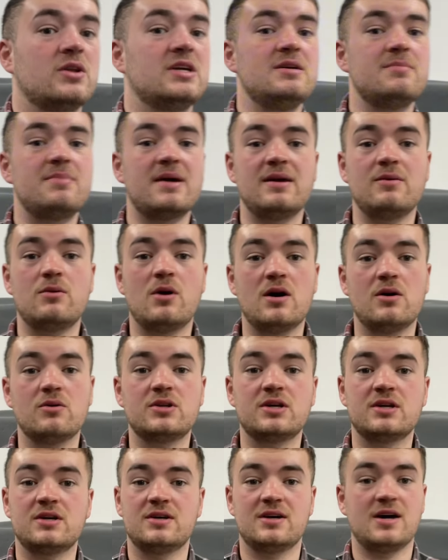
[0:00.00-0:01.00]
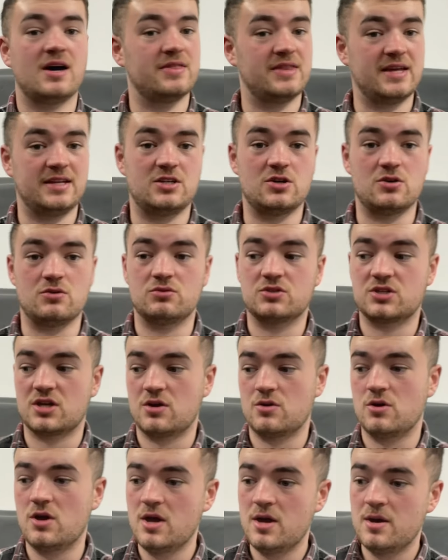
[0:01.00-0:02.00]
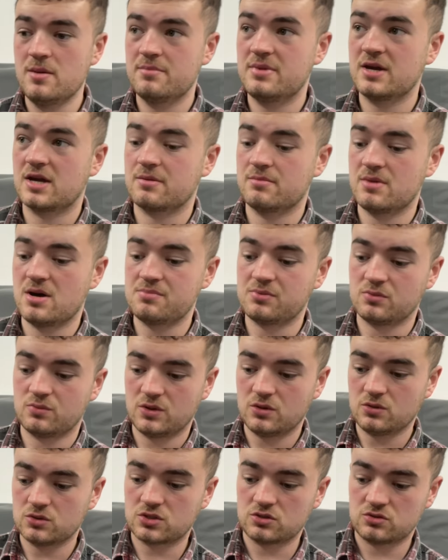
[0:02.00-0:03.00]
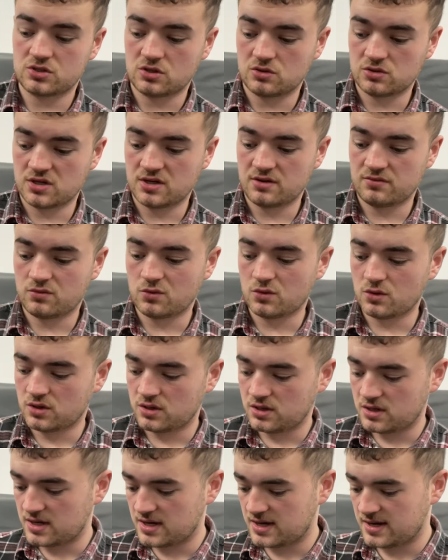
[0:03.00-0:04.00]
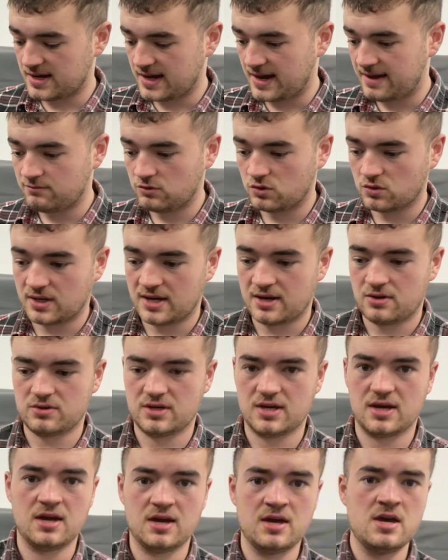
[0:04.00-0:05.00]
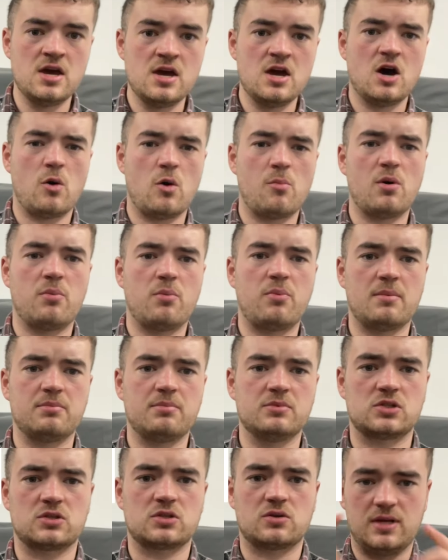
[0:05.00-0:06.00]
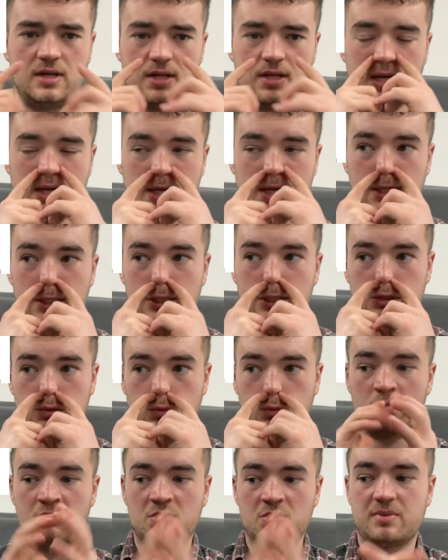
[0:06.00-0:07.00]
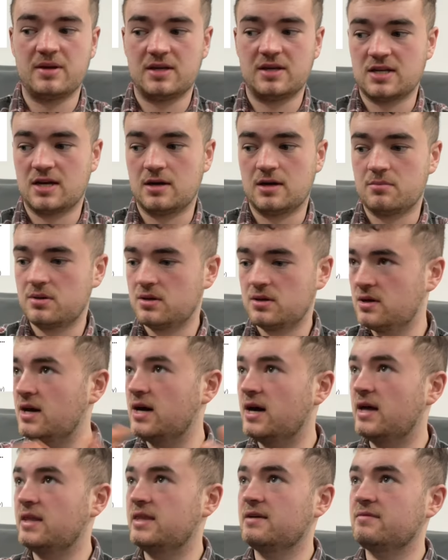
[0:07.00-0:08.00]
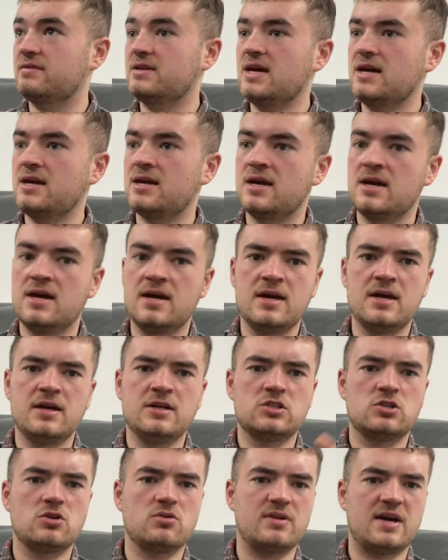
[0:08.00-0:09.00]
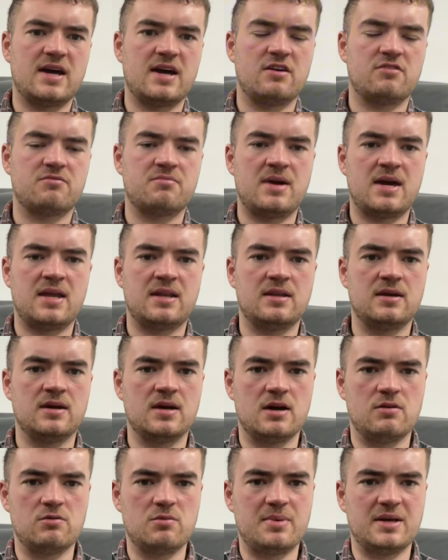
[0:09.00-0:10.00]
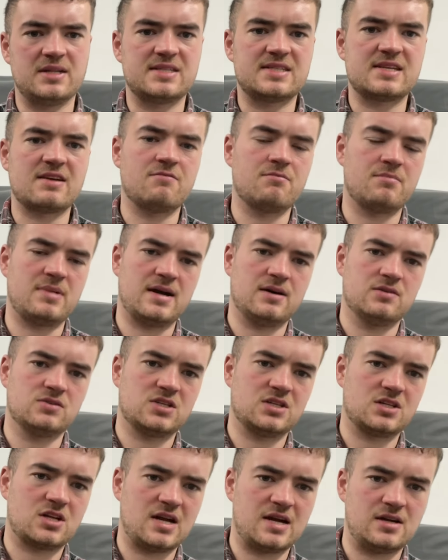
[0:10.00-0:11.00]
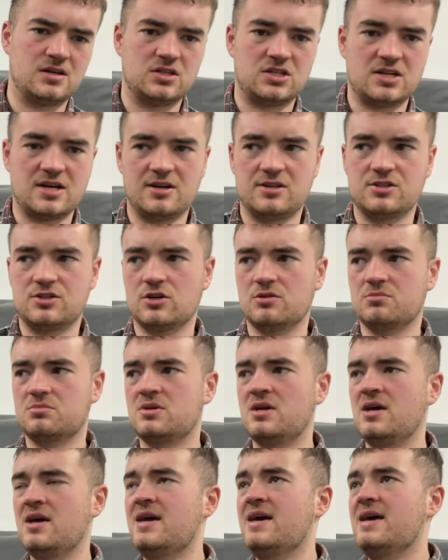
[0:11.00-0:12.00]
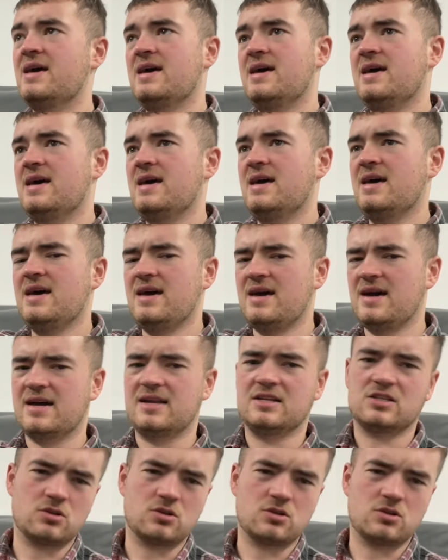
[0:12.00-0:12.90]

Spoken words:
eBay world, they do. So pick them up. We also sold another one. I haven't got it out yet. I'll pop it up on screen. It is one we picked up the other day. 2.5 men. We paid £7 at the charity shop, and it